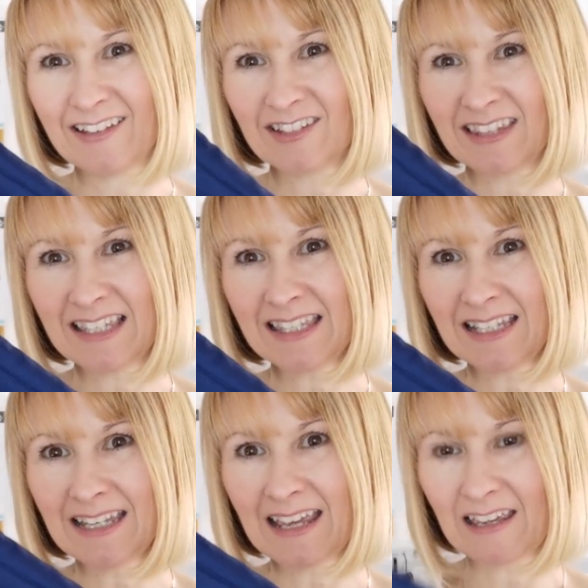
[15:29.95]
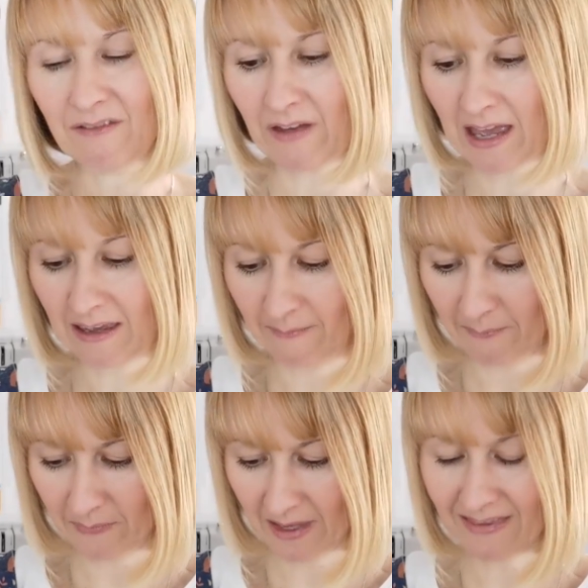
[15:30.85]
this is a navy,
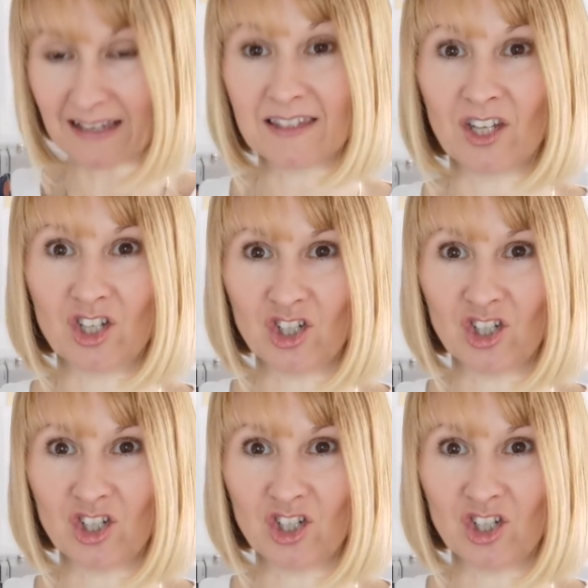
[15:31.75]
and that's a